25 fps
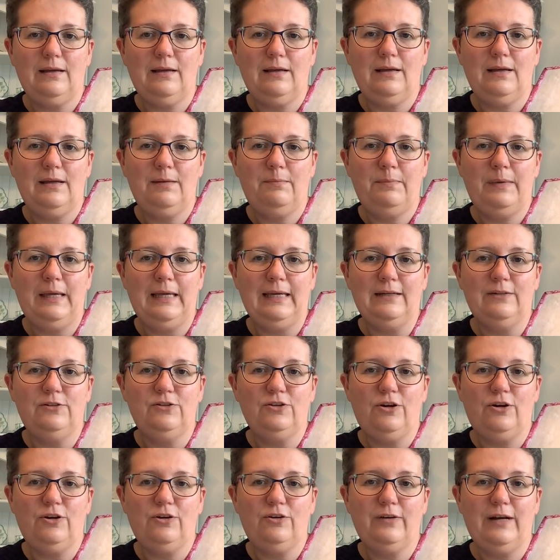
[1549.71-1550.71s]
it being a
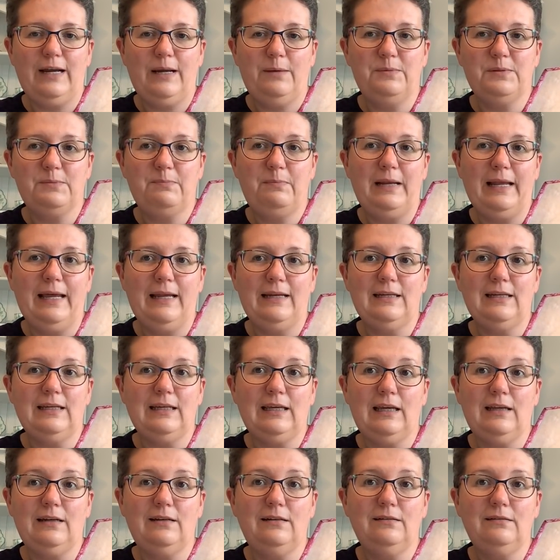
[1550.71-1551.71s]
dark grey, it was
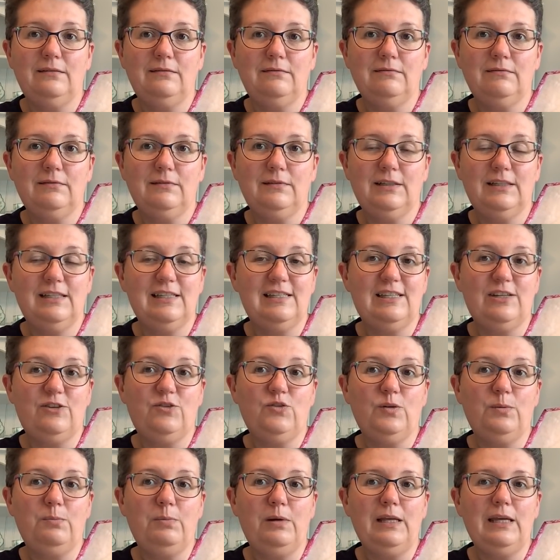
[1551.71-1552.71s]
blending in
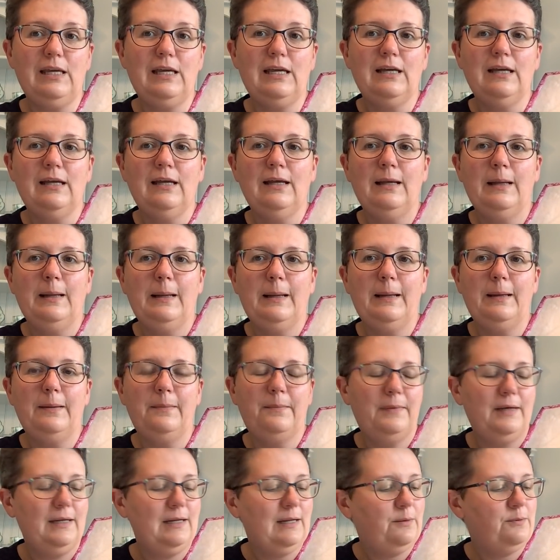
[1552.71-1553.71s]
considerably,
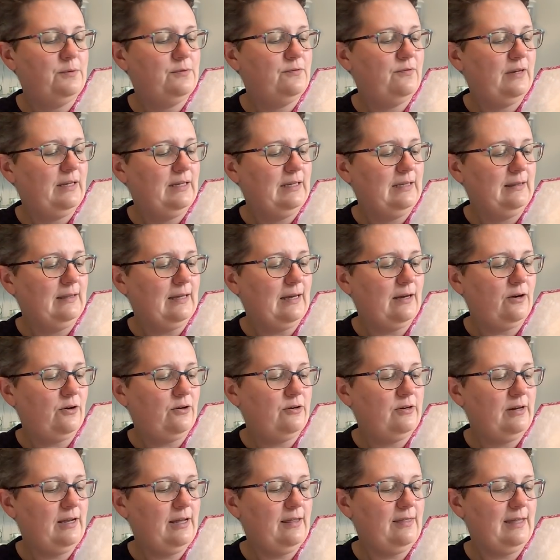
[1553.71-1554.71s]
and I was finding that
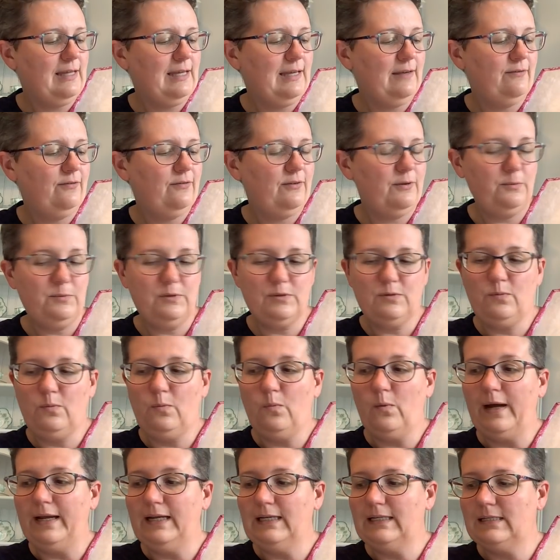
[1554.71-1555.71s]
hard. And I think if it was
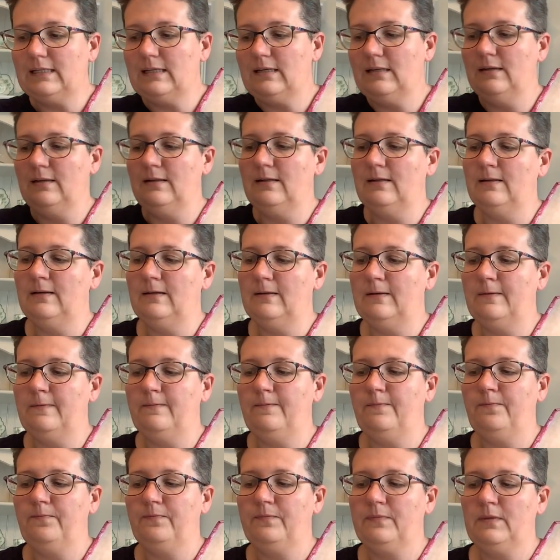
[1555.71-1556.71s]
white,
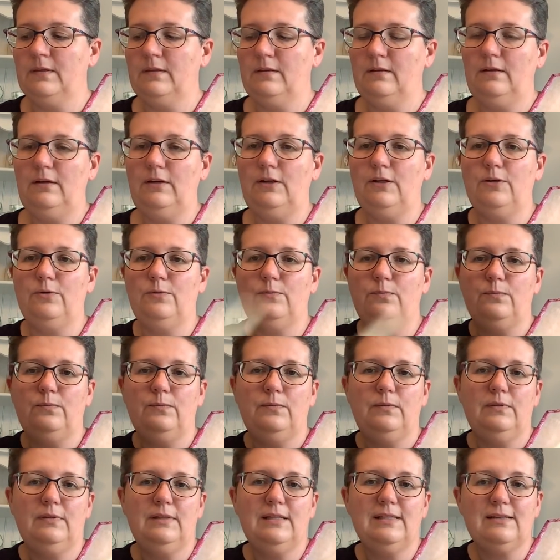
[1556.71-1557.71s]
you know,
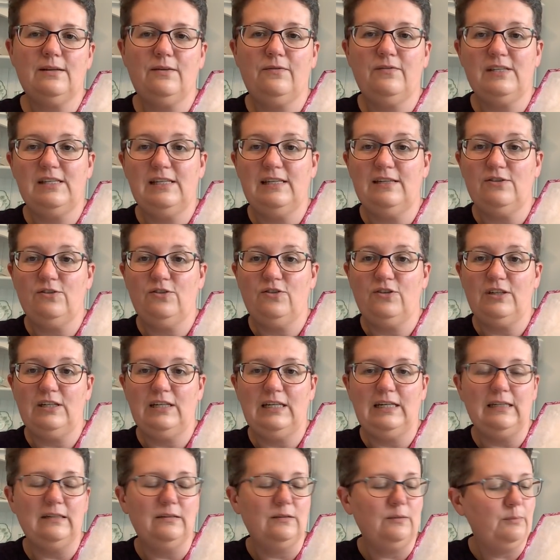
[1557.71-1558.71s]
this obviously is not a
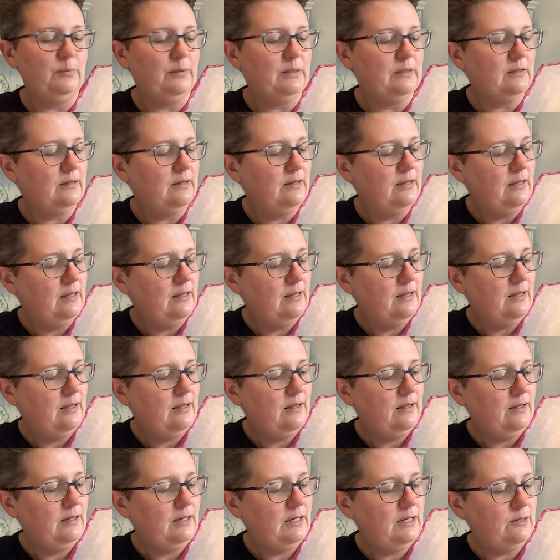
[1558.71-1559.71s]
needle, but
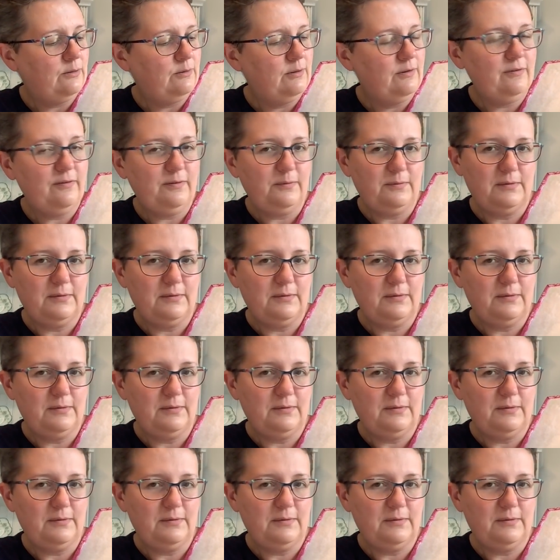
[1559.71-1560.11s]
you know, if it